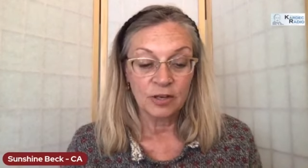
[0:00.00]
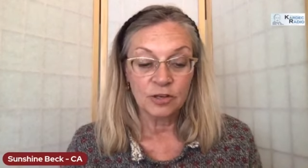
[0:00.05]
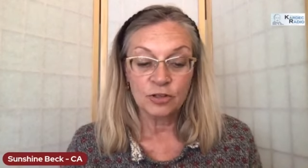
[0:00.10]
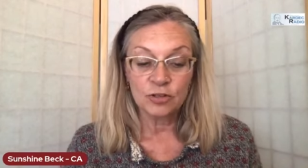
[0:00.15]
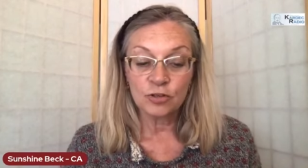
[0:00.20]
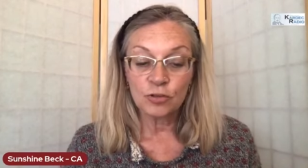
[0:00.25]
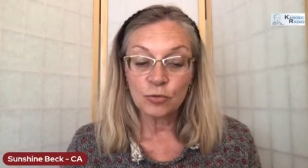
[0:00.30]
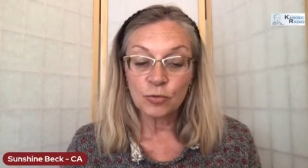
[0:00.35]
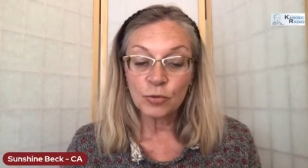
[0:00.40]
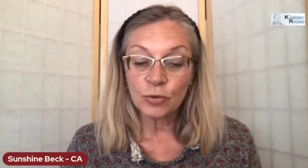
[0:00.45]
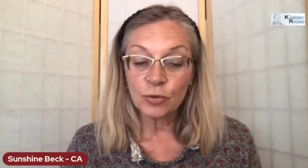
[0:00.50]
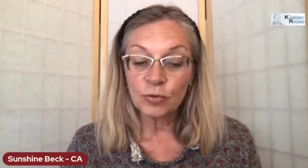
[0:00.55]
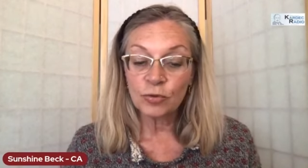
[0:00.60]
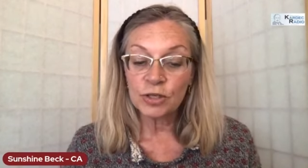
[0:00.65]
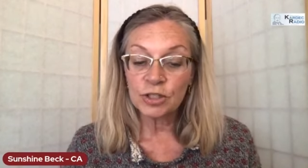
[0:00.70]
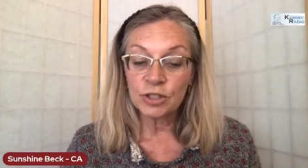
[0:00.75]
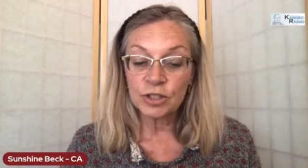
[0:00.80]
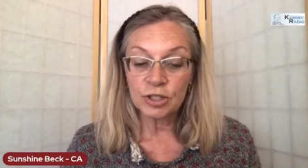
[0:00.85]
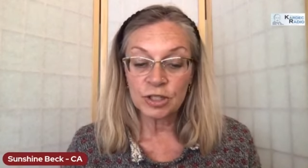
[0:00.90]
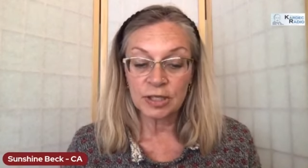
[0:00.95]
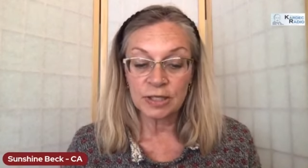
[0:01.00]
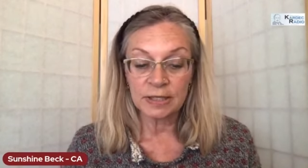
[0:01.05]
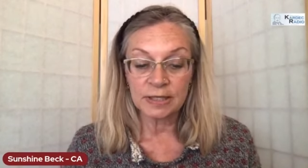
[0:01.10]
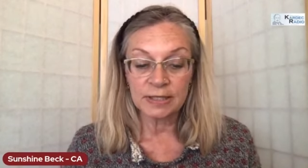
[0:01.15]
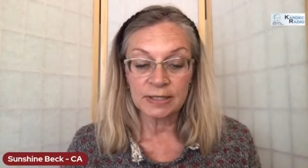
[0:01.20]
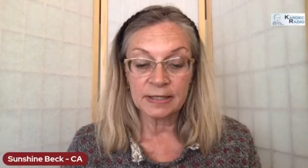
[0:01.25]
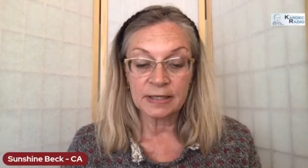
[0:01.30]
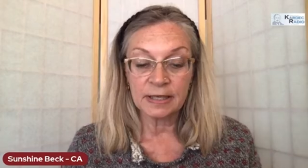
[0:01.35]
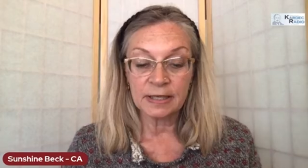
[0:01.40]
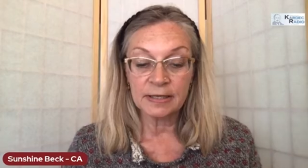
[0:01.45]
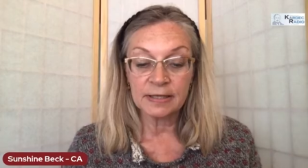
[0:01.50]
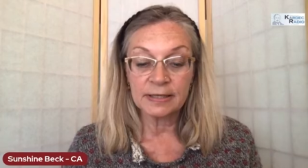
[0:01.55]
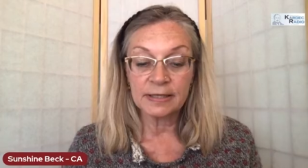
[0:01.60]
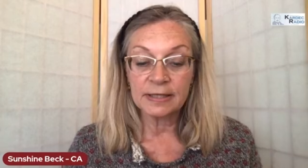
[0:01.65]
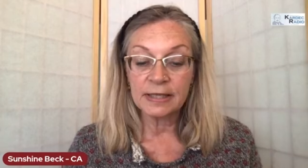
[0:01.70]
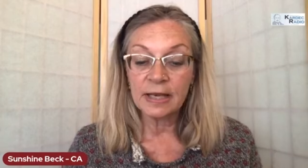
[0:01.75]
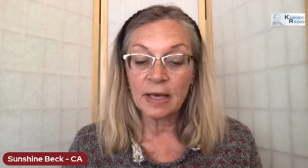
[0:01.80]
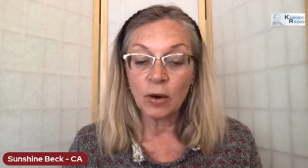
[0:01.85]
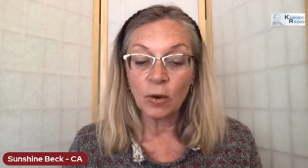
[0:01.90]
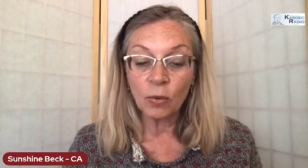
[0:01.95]
True Christians
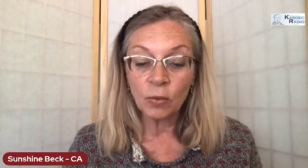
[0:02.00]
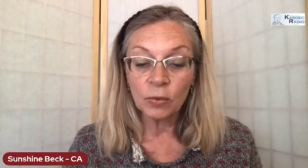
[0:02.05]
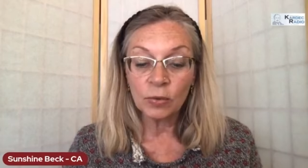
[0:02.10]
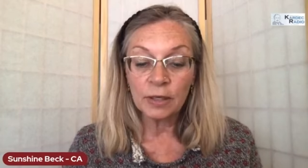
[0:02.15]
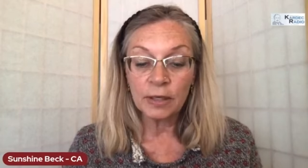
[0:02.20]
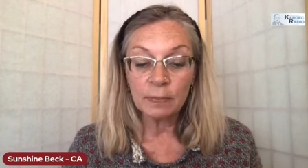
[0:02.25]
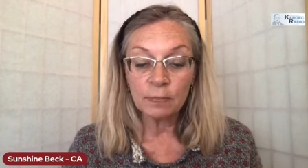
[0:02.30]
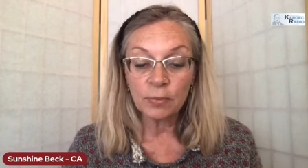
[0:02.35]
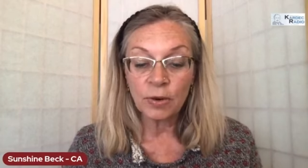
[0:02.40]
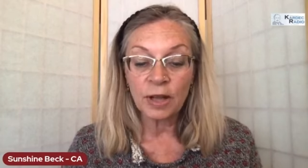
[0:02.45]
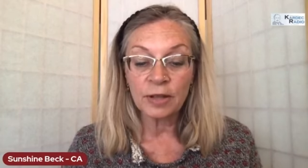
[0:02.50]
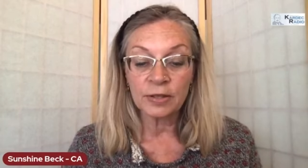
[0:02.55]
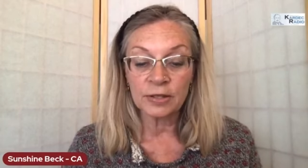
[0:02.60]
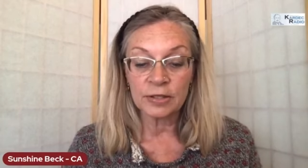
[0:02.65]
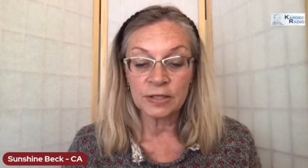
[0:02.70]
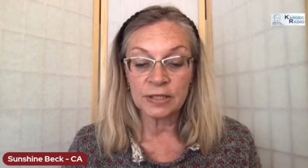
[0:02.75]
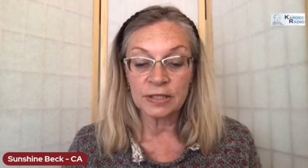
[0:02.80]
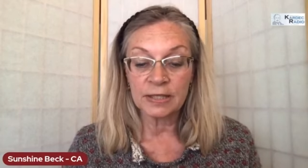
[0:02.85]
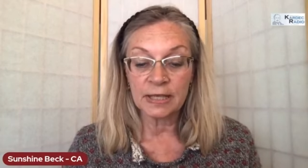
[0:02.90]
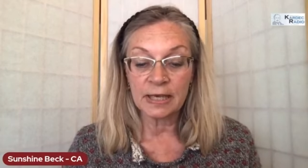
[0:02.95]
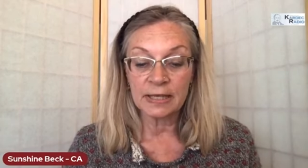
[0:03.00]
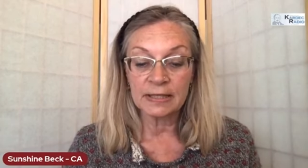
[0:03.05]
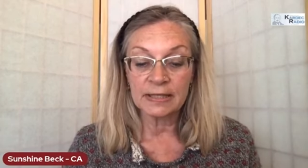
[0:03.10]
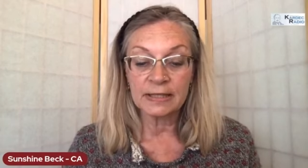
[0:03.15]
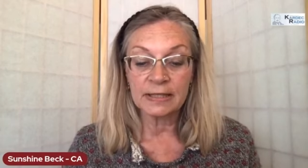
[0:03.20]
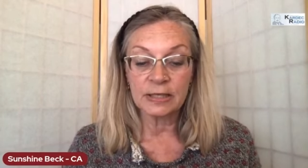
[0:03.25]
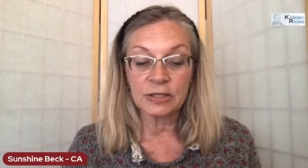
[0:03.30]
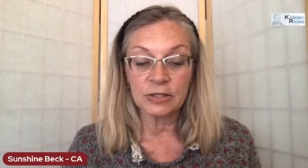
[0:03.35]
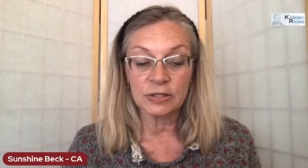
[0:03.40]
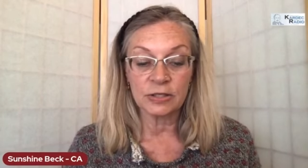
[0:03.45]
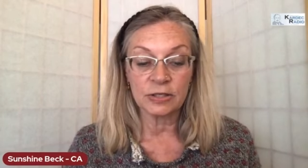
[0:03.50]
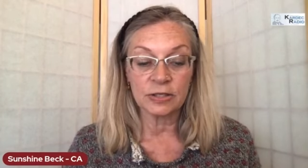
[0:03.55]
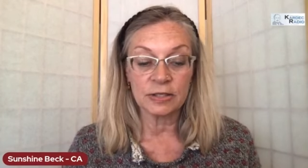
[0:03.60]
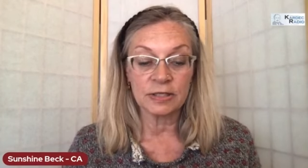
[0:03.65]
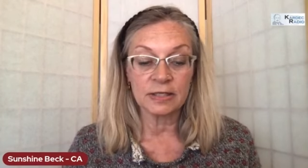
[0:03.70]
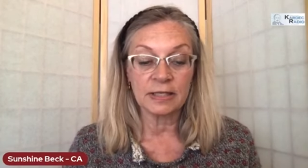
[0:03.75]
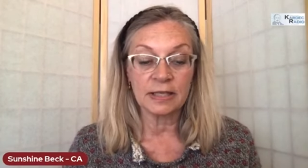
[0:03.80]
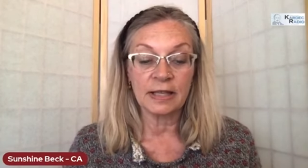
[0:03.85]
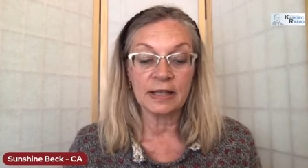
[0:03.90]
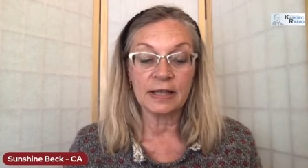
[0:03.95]
see only brothers and
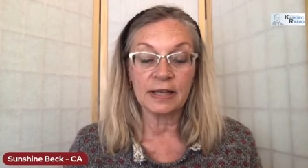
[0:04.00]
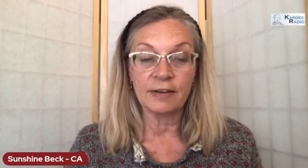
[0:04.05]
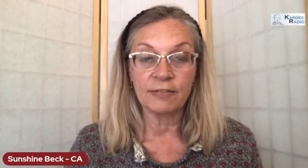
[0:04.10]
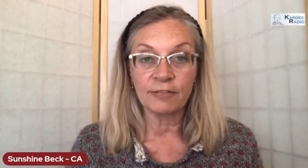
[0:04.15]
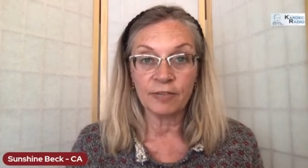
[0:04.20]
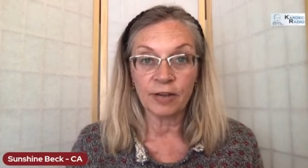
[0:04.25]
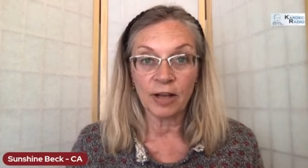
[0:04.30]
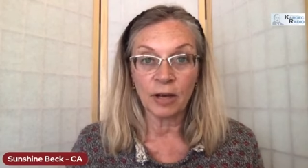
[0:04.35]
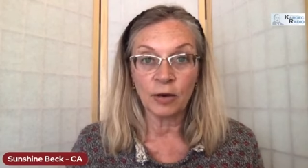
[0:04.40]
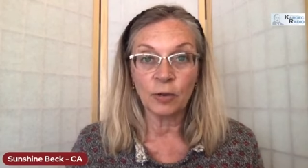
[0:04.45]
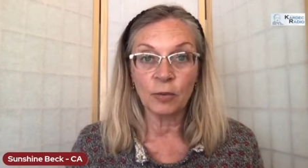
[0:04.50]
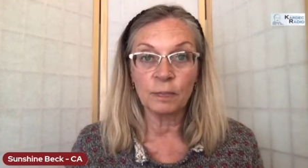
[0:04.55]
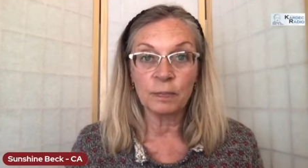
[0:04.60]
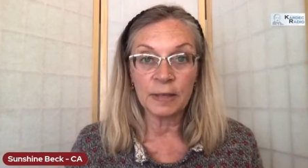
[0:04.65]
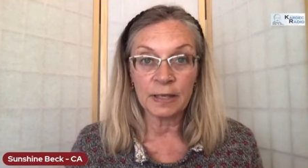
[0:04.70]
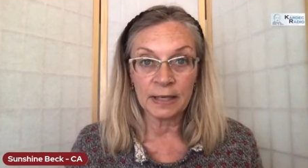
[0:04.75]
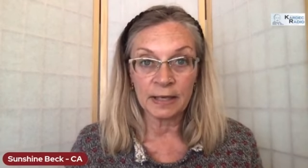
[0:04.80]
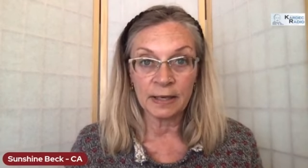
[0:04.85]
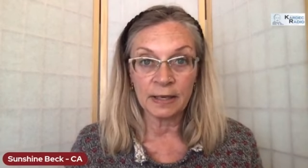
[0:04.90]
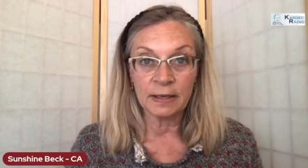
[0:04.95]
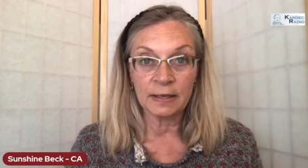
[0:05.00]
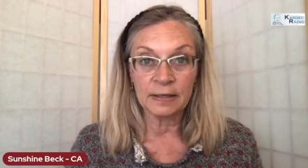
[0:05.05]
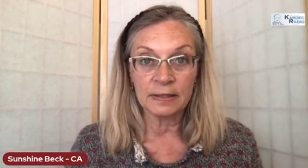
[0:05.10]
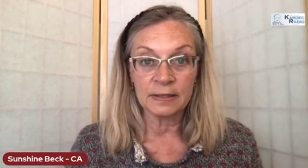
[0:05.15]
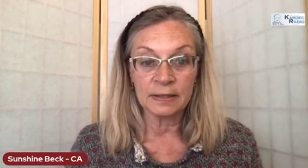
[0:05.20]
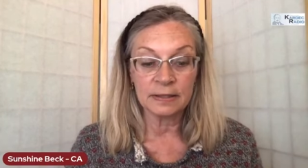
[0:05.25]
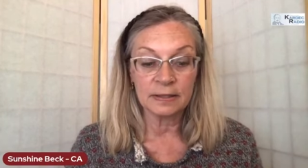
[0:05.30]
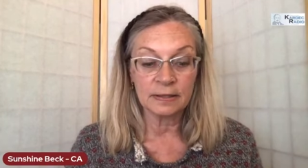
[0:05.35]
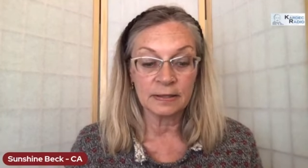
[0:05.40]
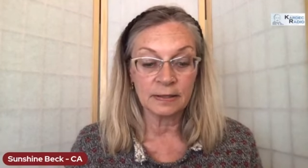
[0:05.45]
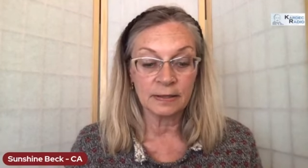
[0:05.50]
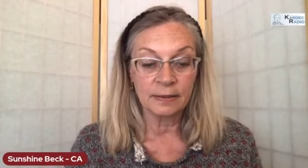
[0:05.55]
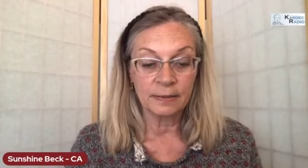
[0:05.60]
sisters in their fellow beings.